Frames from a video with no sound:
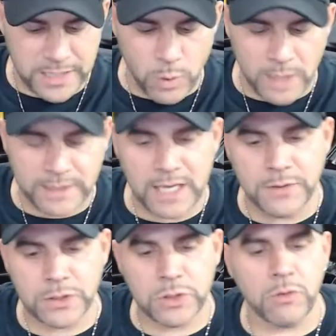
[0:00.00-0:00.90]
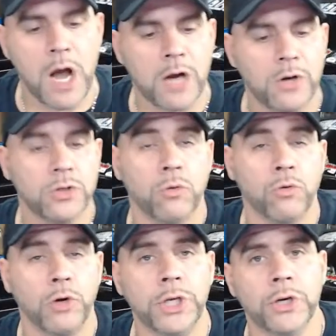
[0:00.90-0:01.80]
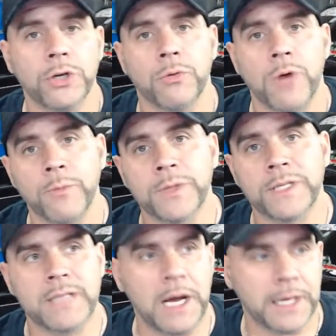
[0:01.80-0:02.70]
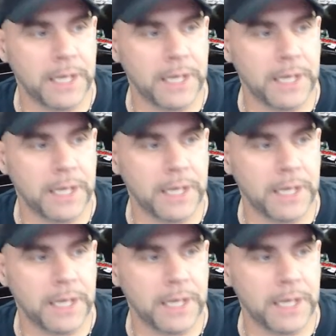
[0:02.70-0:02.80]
172 rockers are really good to run with the stock